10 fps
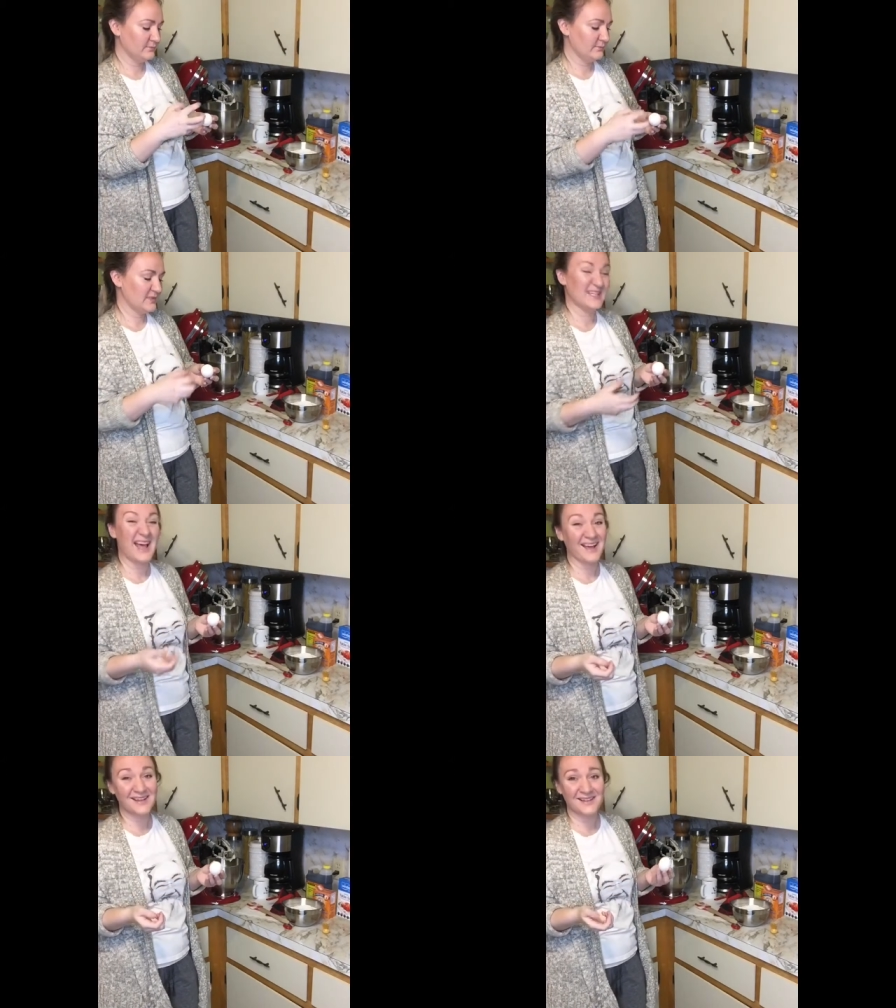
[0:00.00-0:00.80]

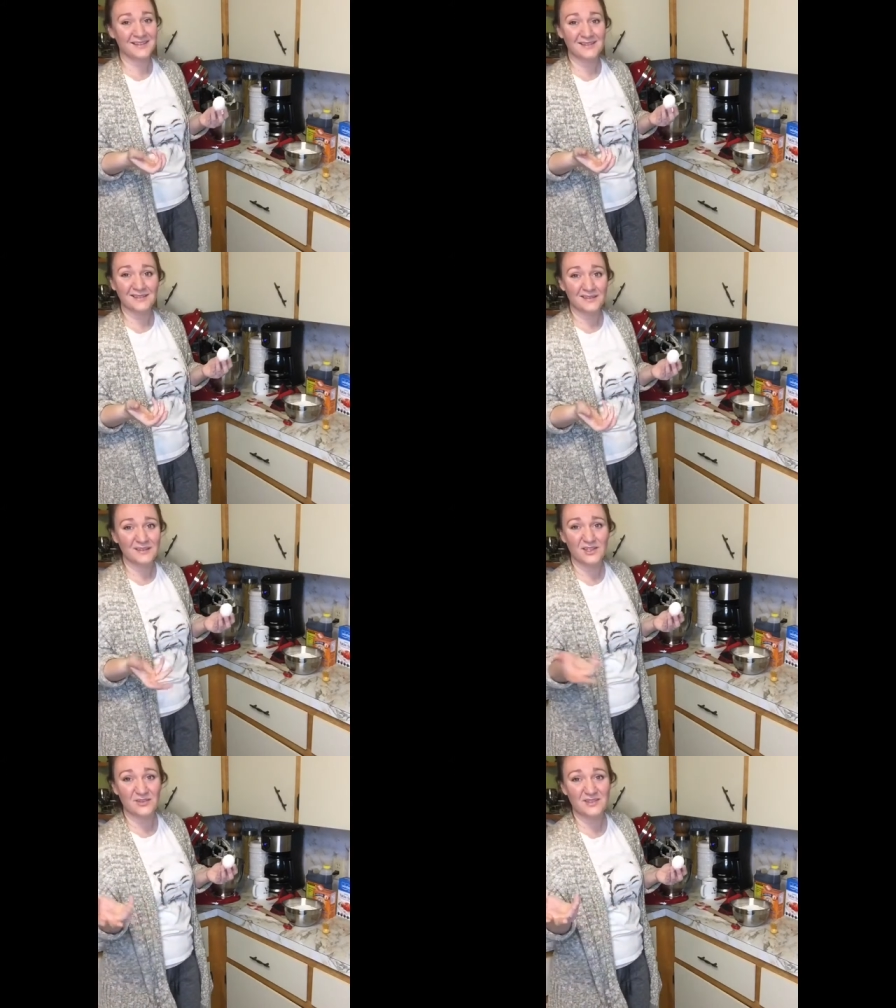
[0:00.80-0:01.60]
sack
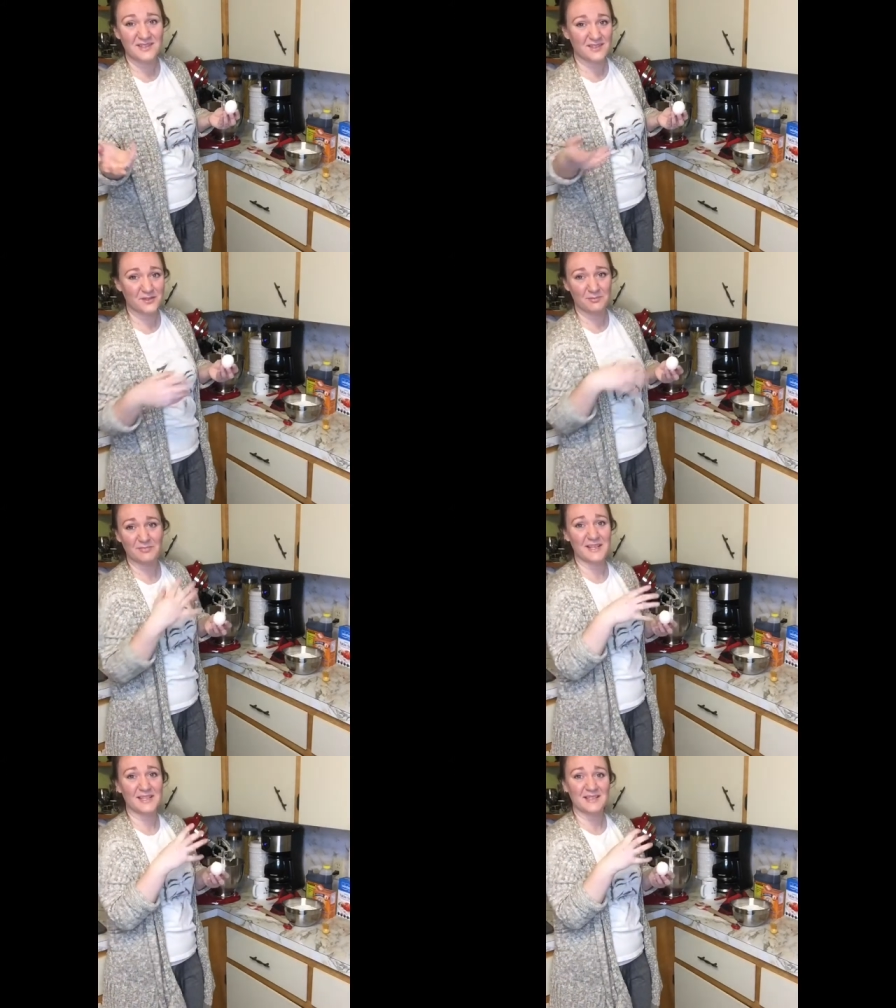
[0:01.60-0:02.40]
yolks or
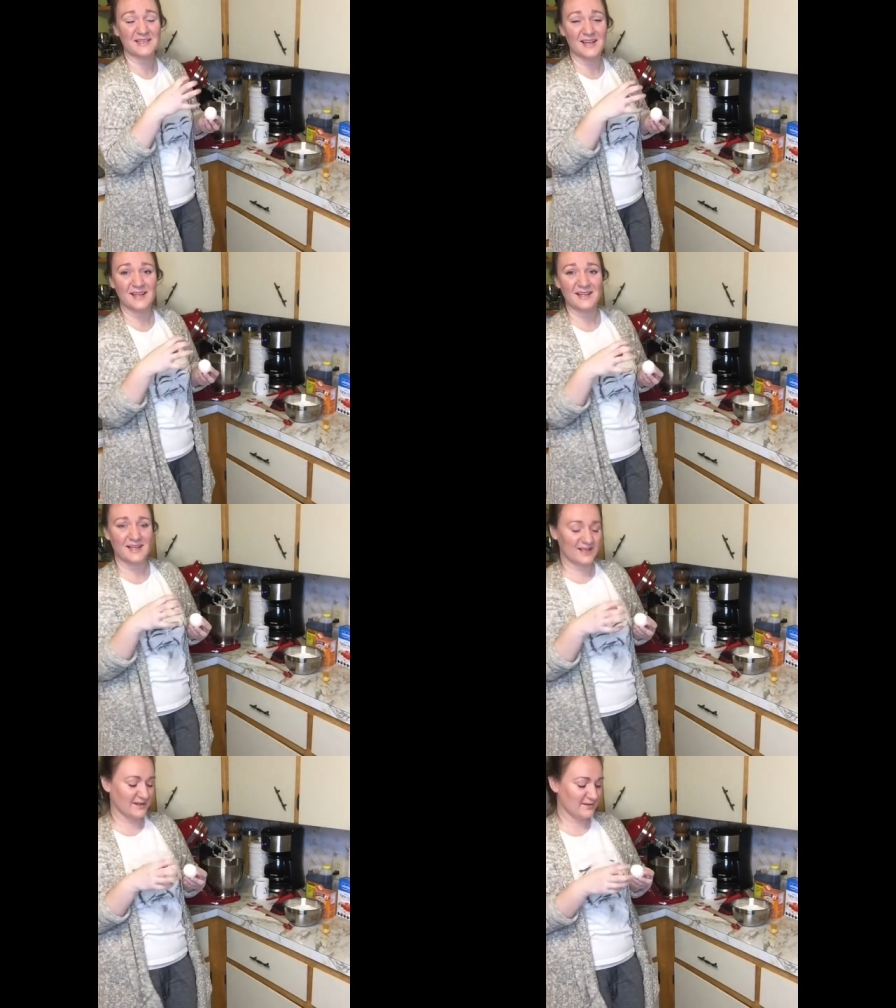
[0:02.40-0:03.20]
like inside,
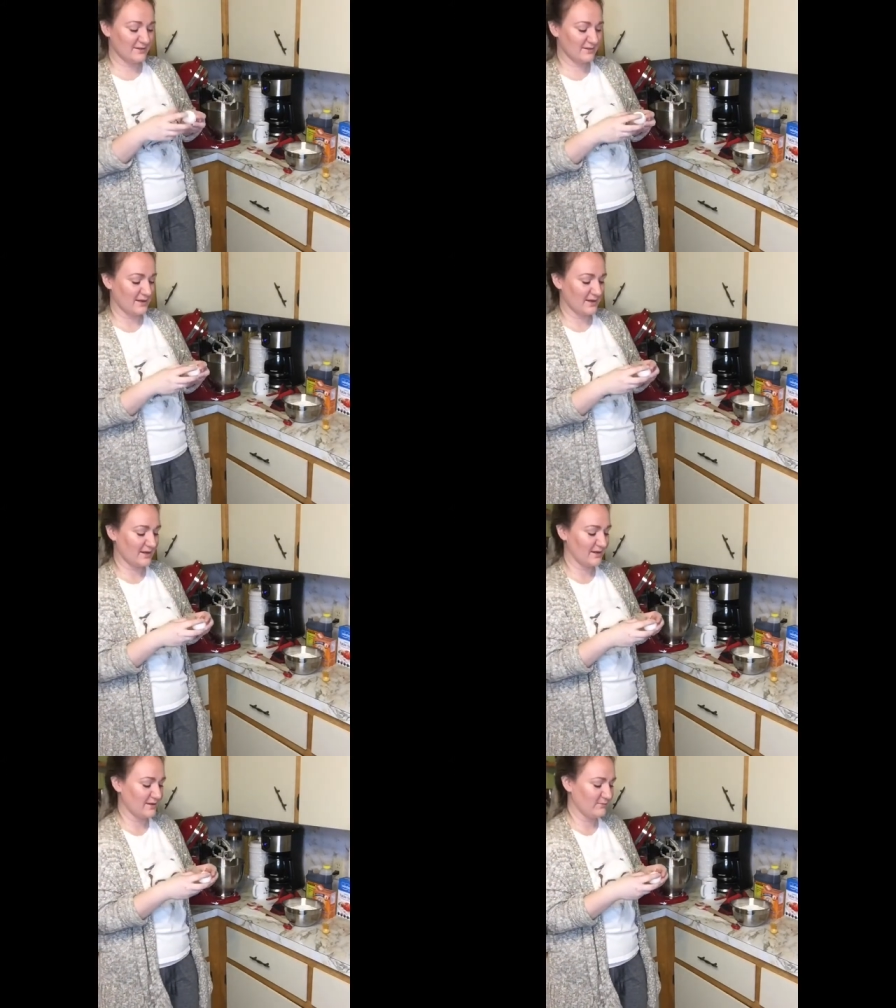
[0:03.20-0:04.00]
and
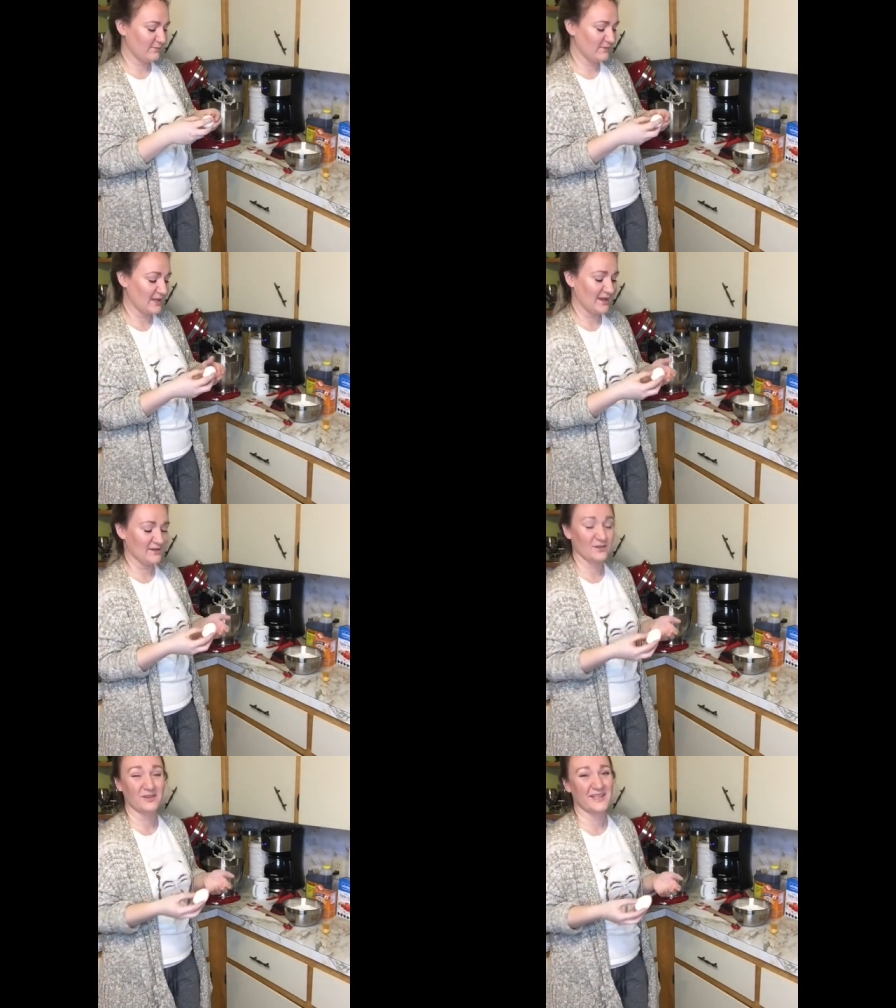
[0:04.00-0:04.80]
yeah,
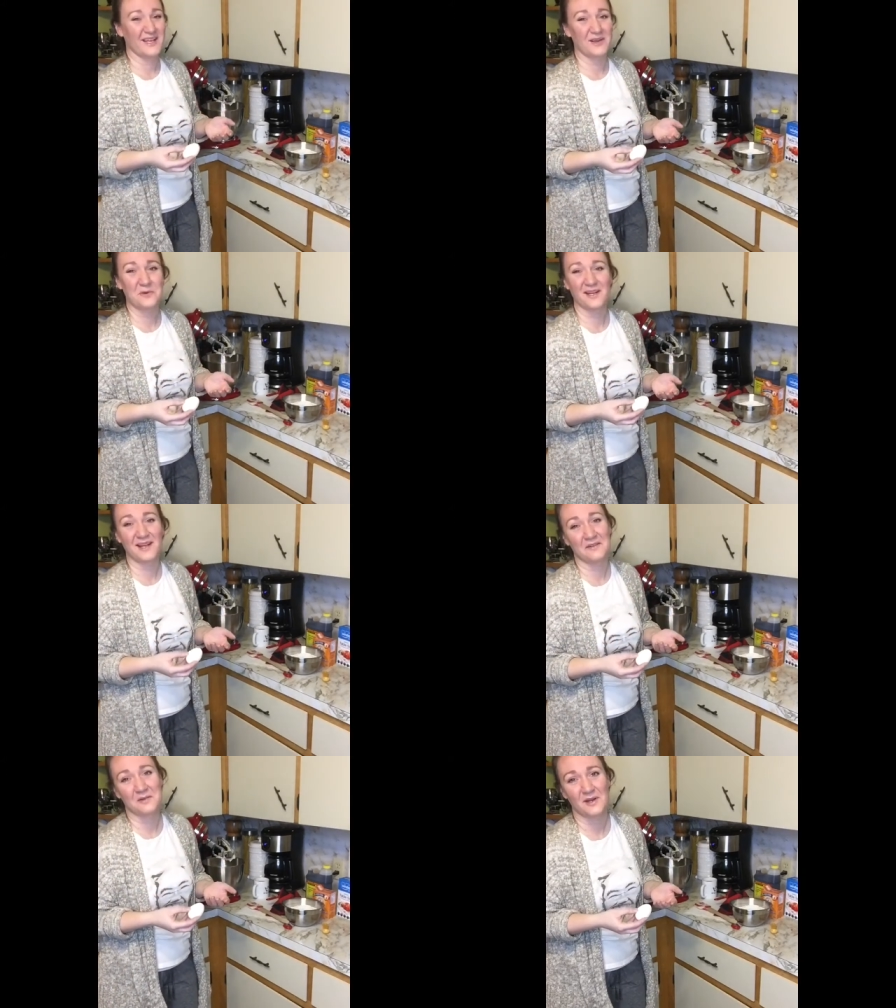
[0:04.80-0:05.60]
you'll get egg white
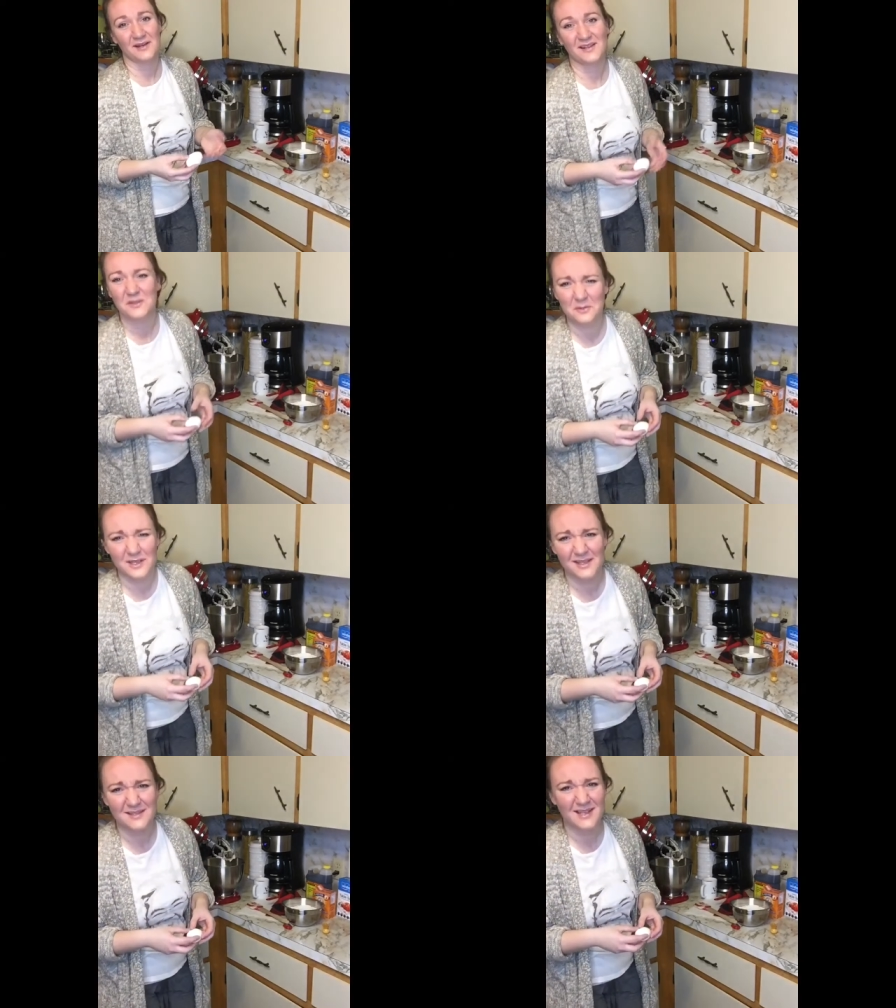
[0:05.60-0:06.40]
everywhere. Who
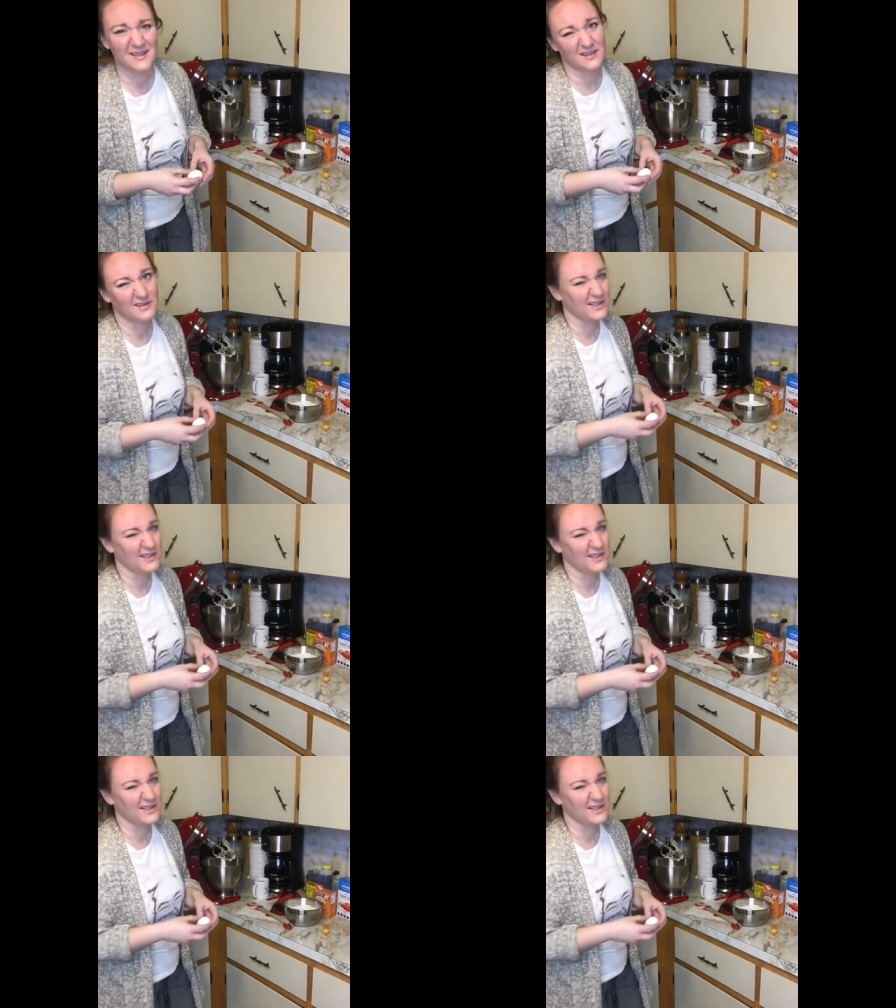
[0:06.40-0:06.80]
likes that? No one